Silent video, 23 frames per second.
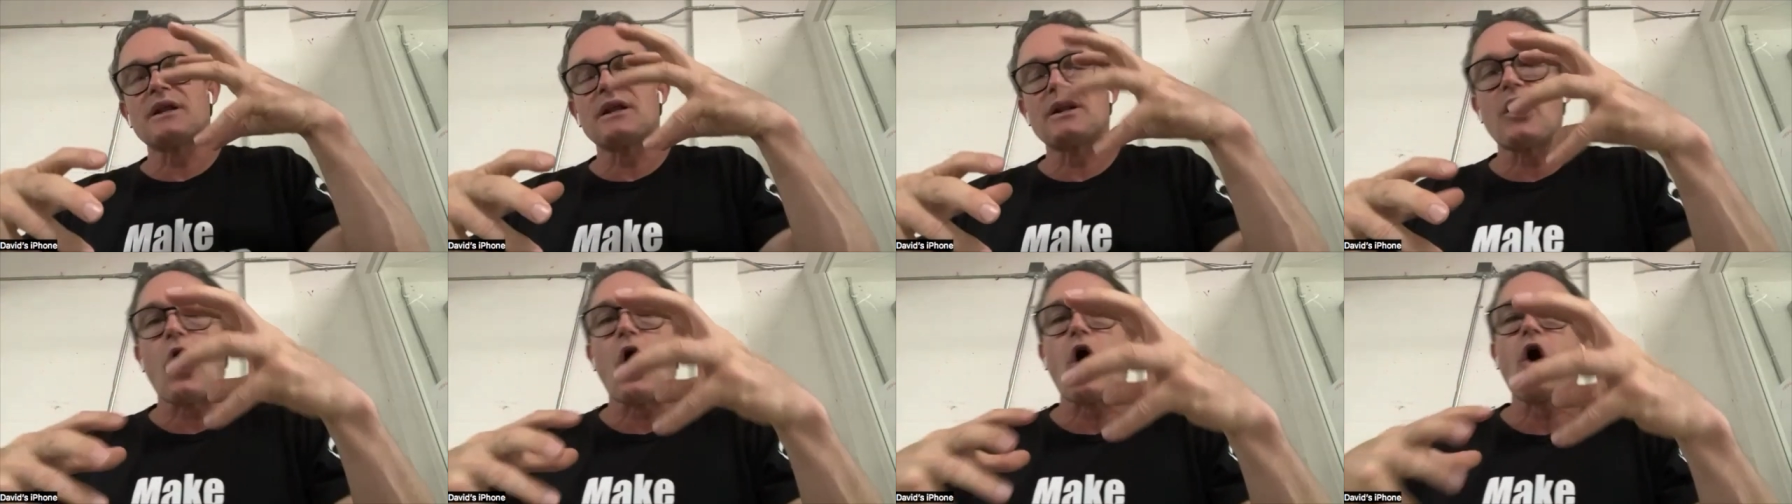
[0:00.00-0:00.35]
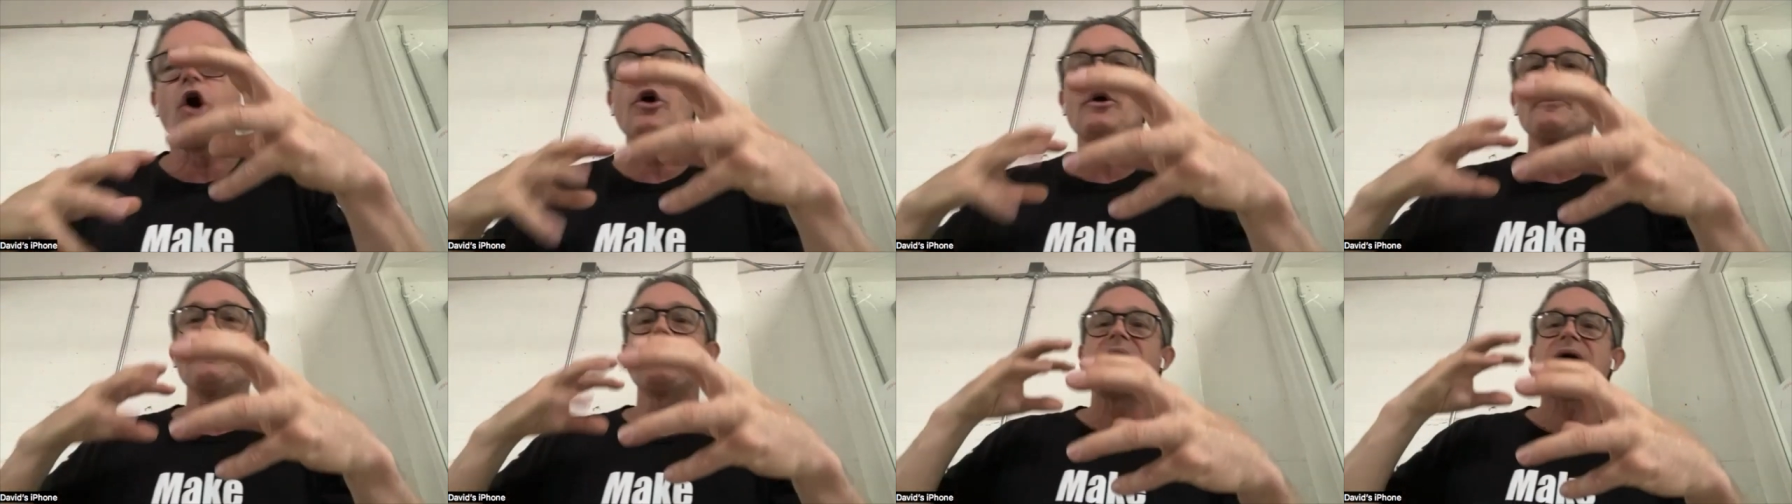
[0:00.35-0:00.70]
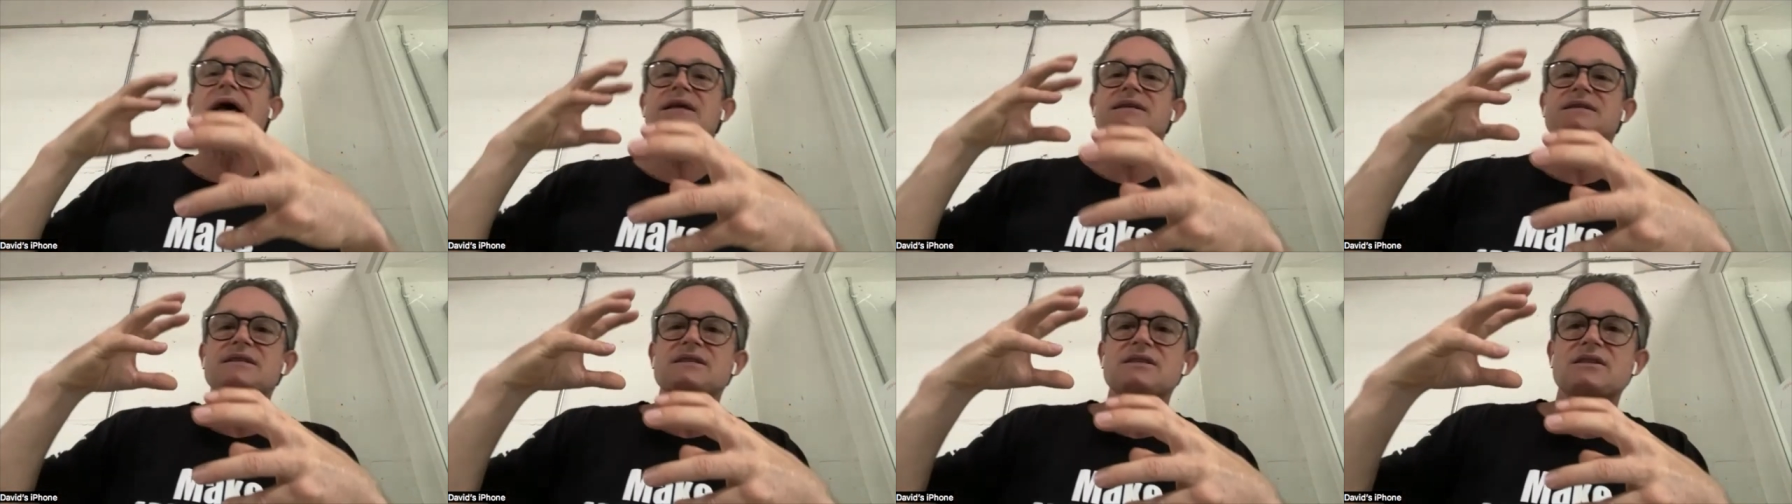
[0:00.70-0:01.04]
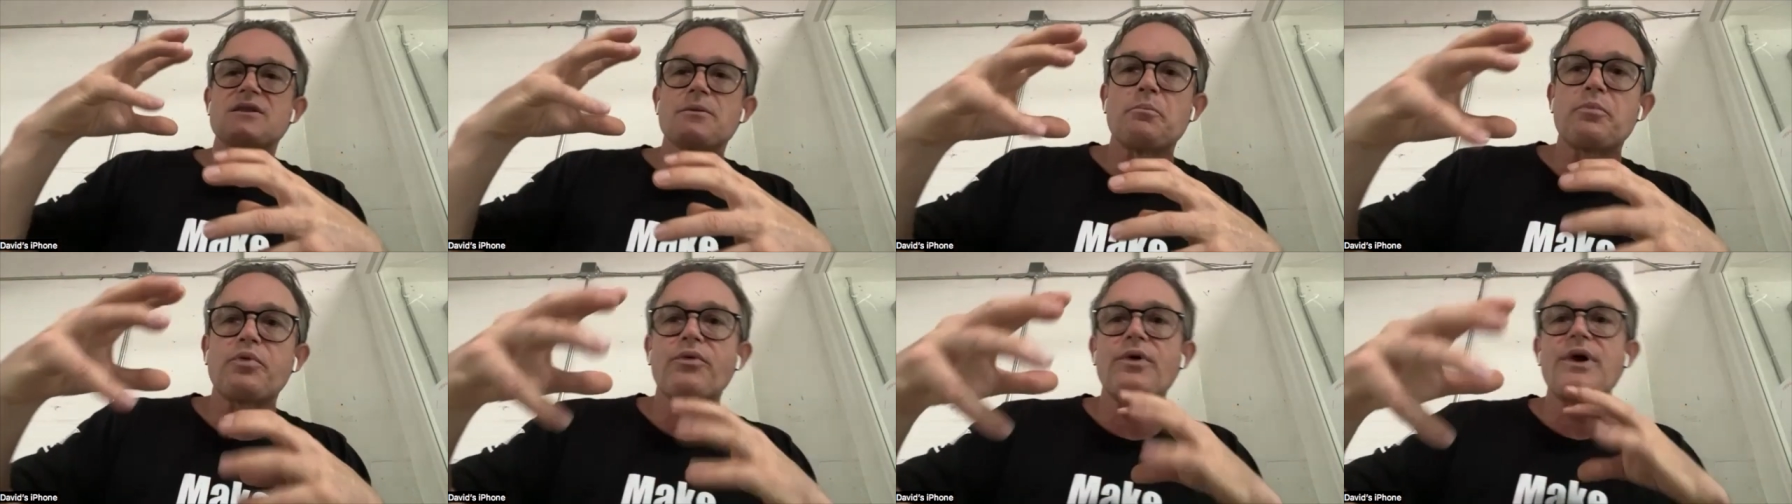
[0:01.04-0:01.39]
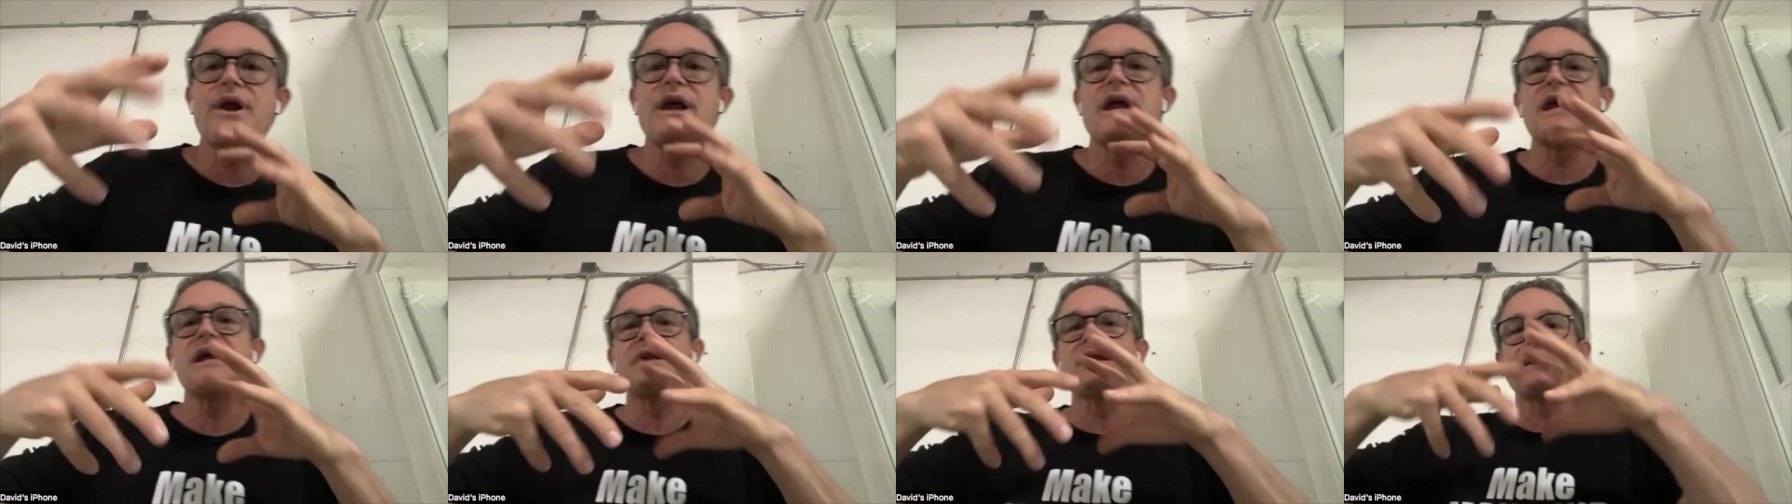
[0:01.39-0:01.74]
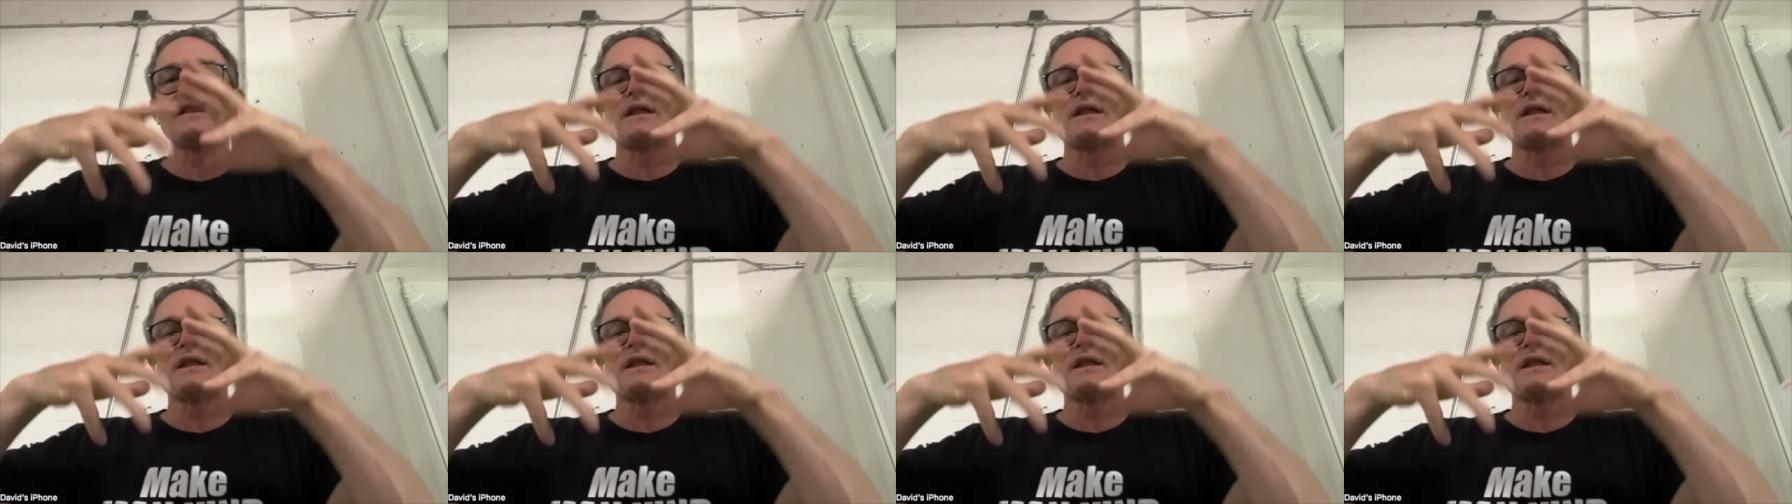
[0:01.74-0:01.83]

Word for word: It harmonizes the brain,